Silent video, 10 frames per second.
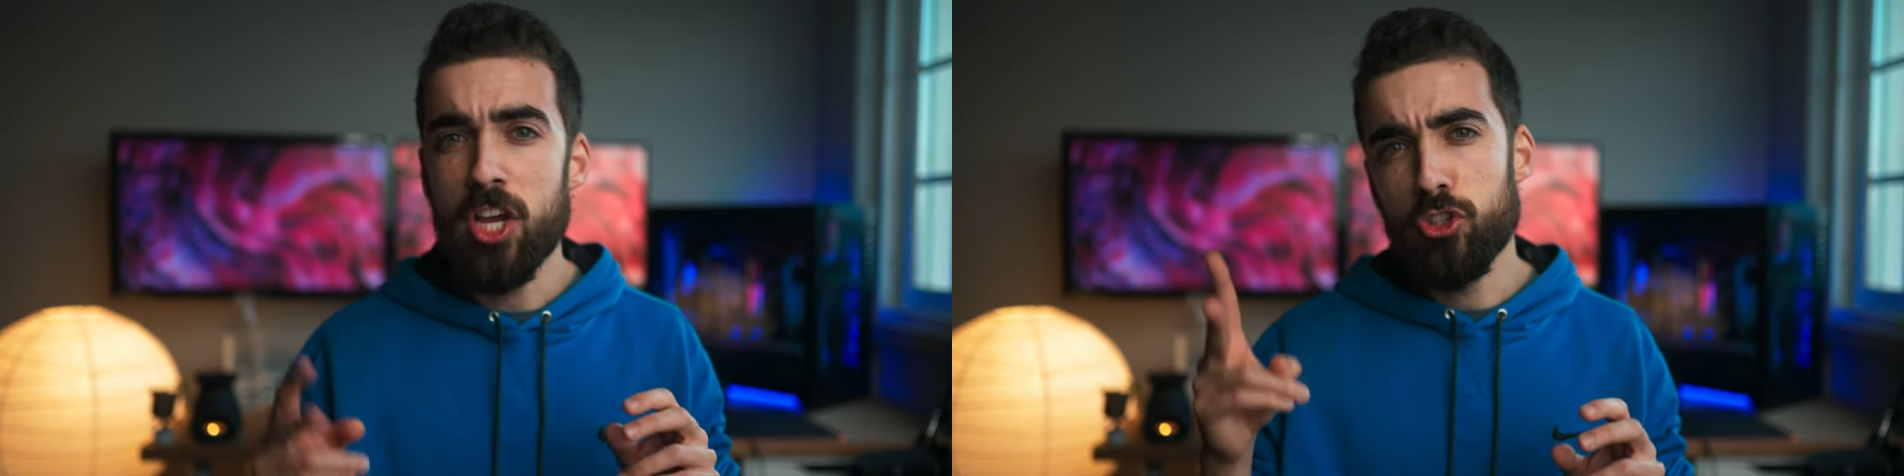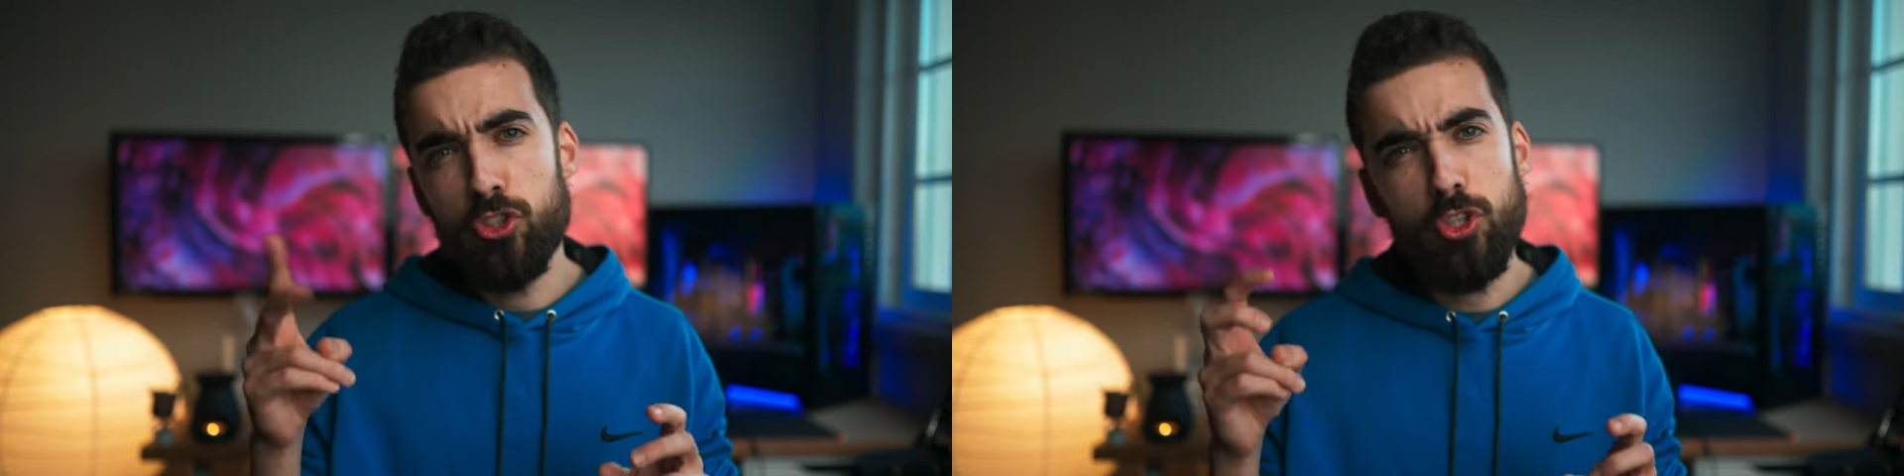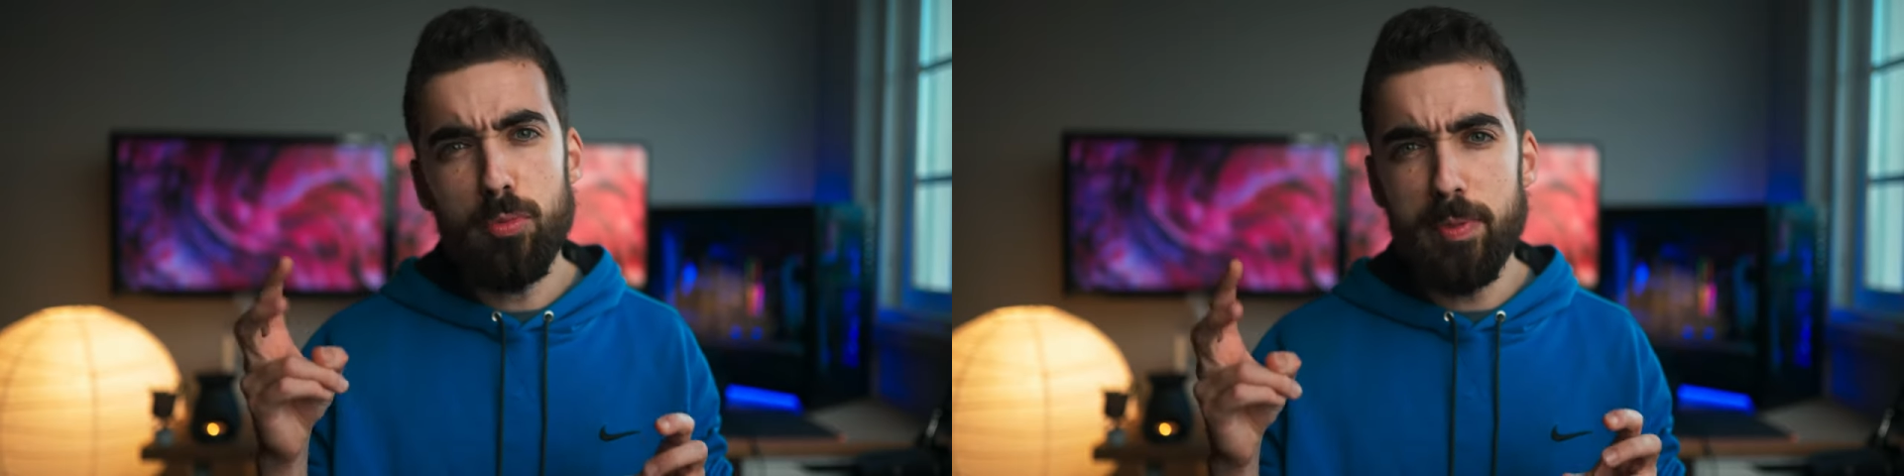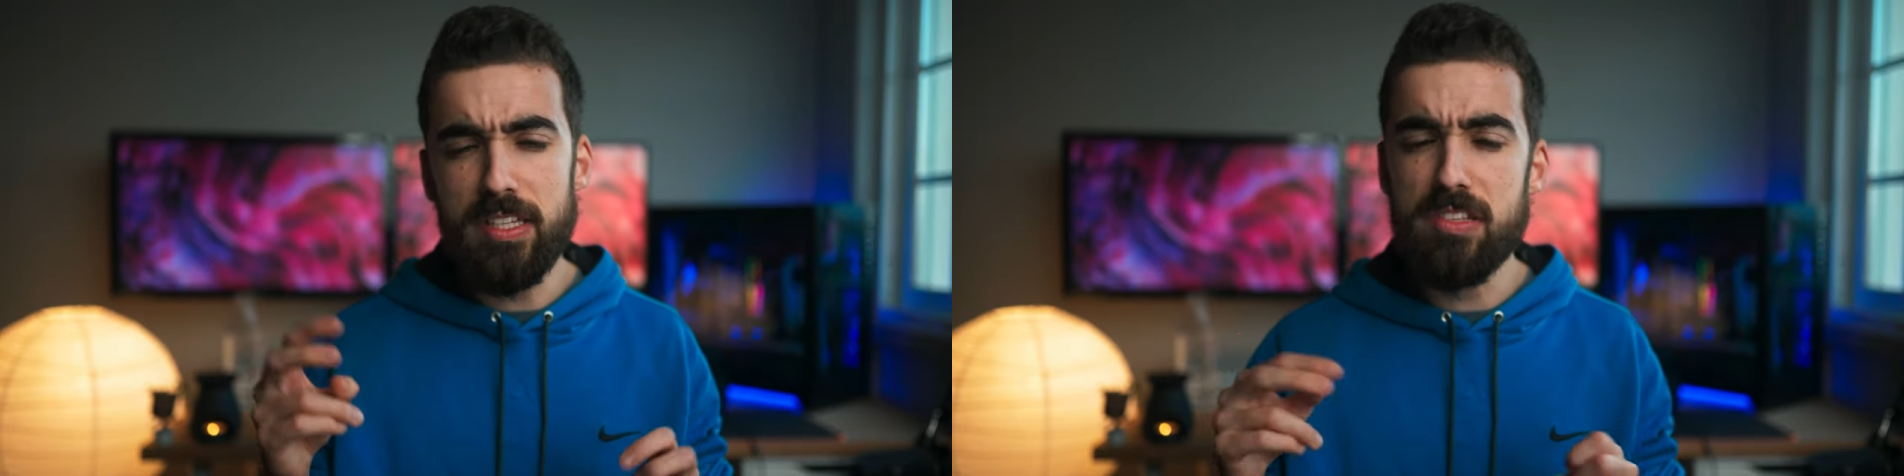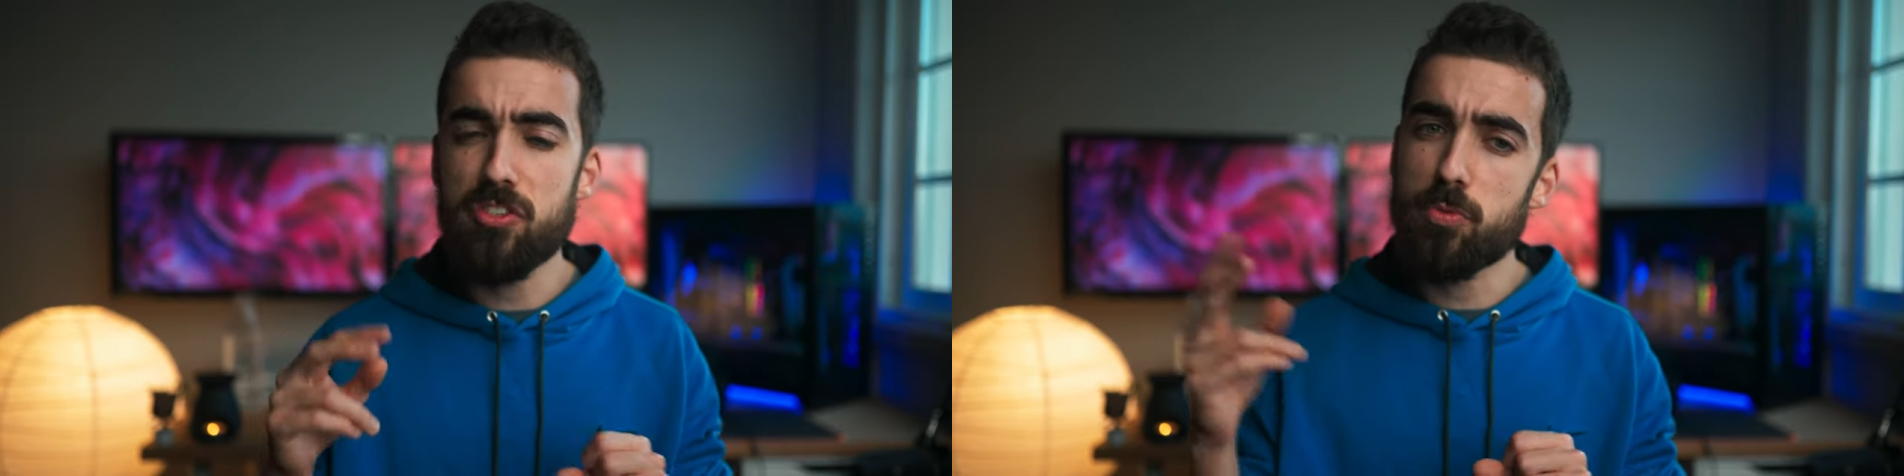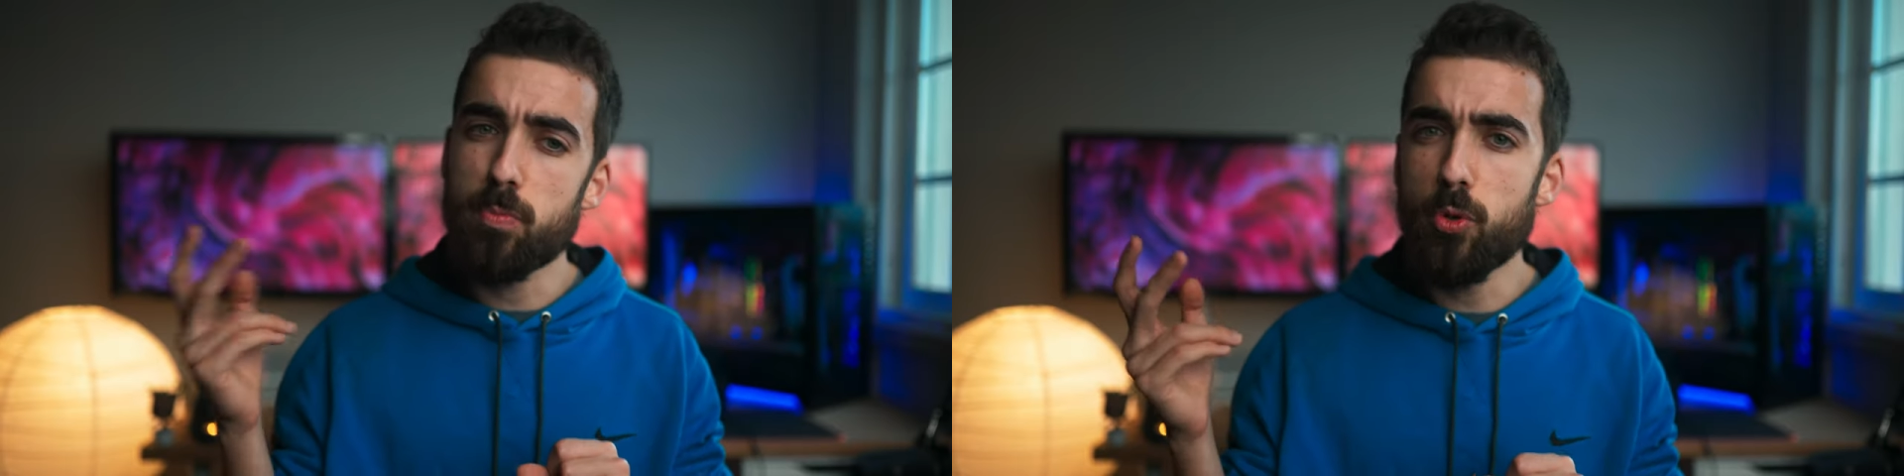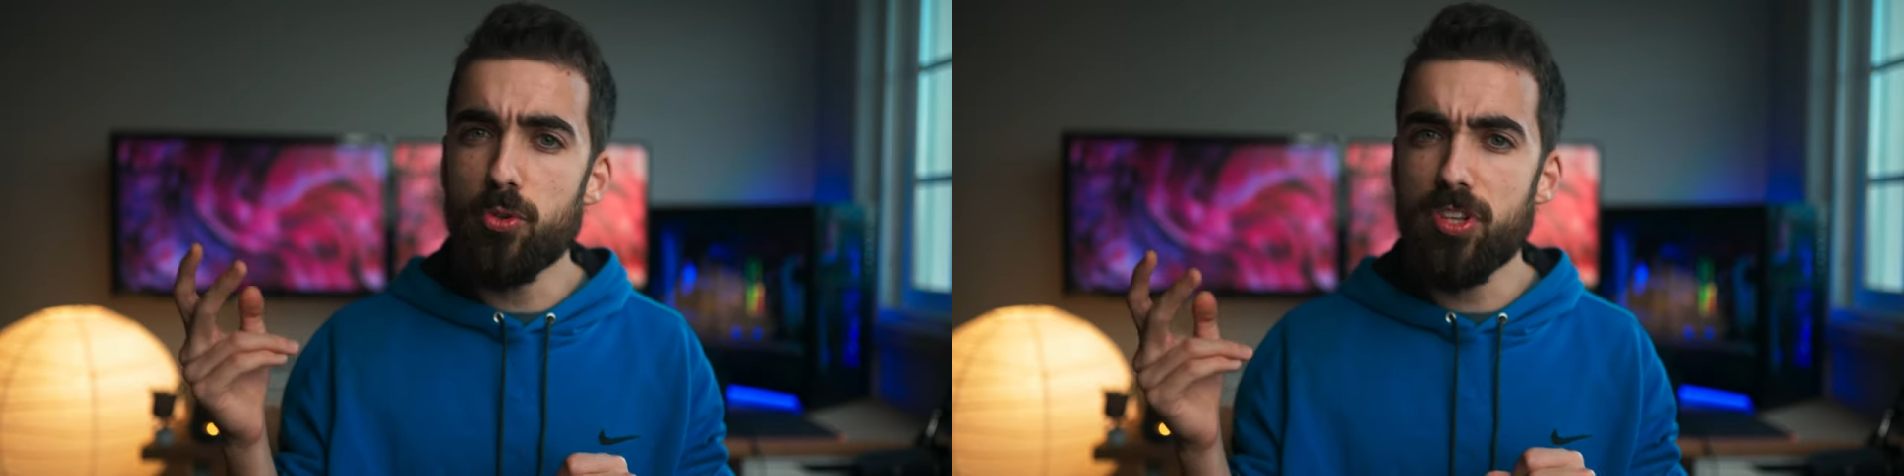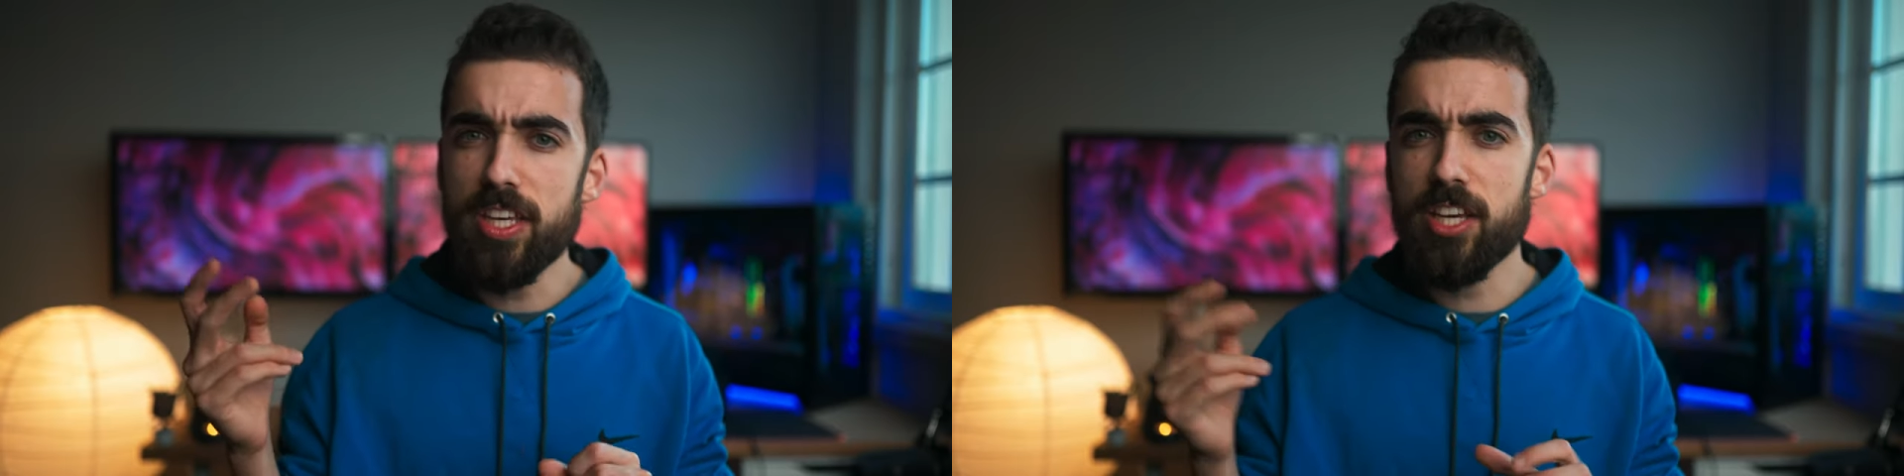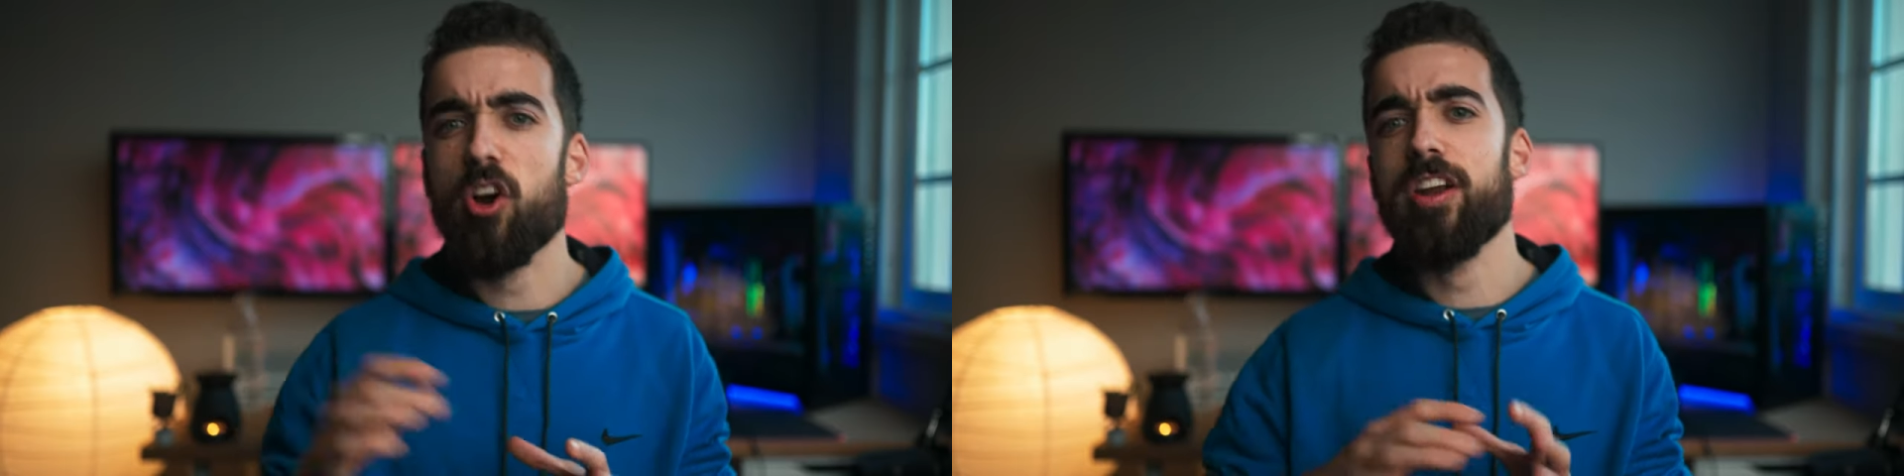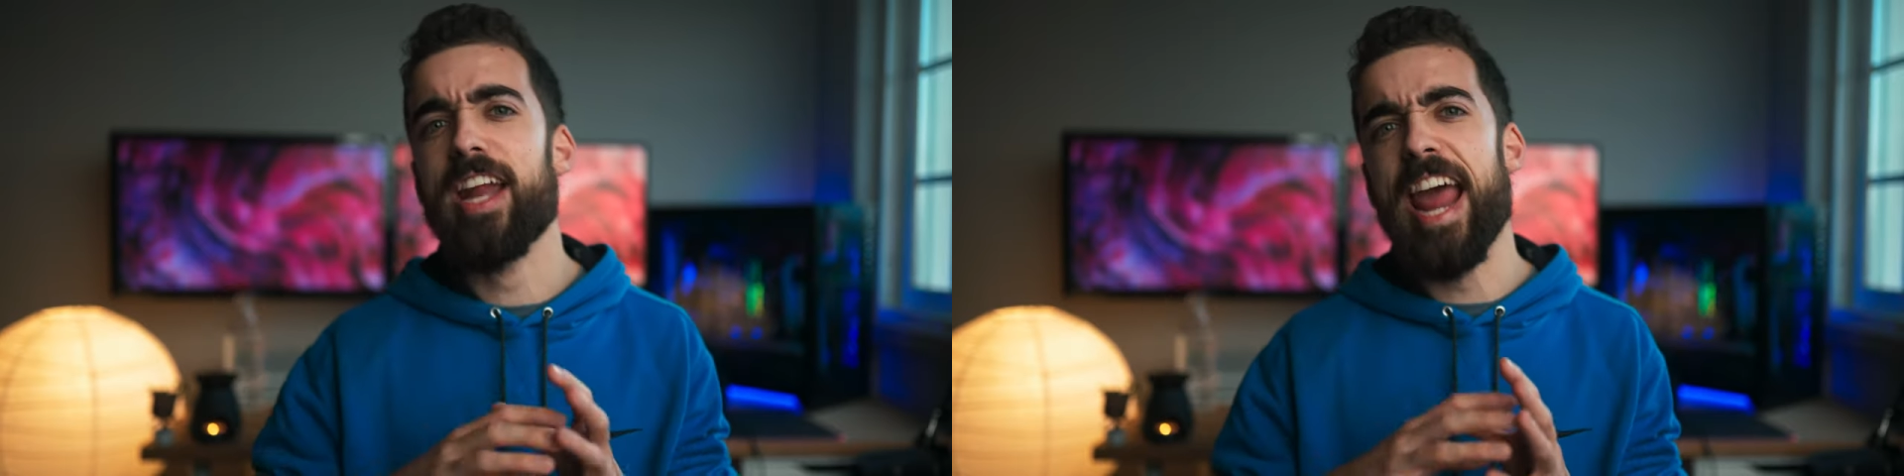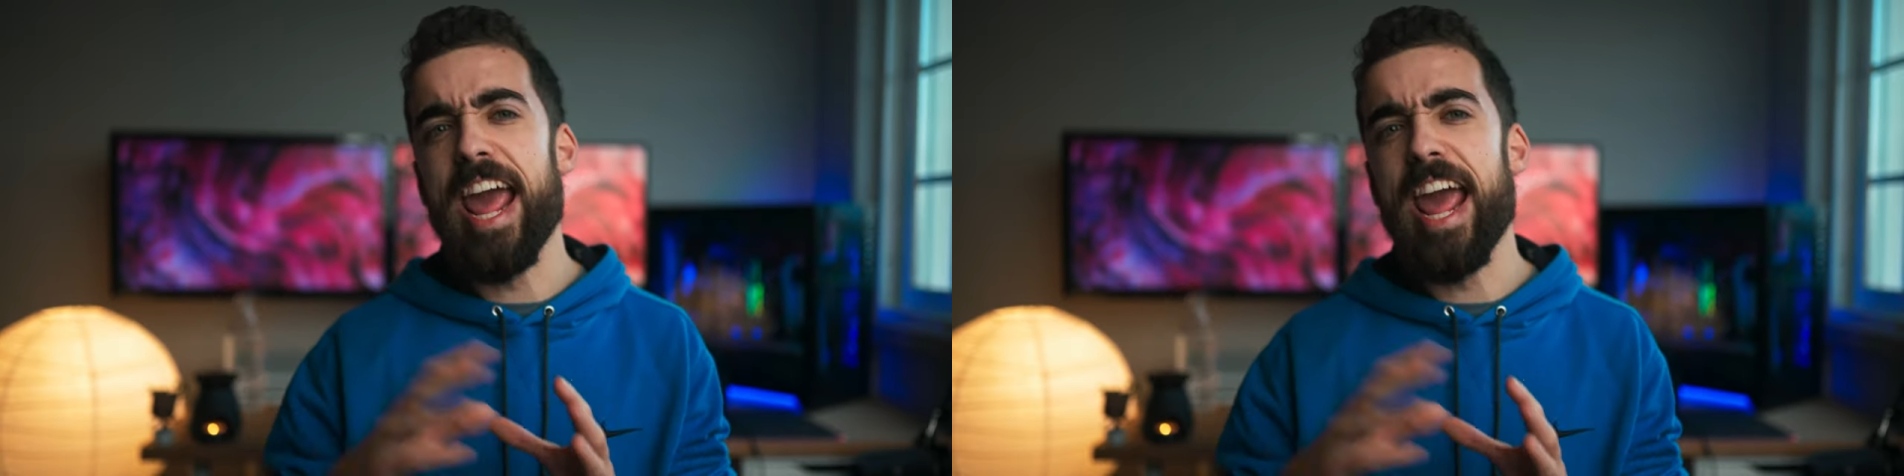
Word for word: 2-bit smoothing on an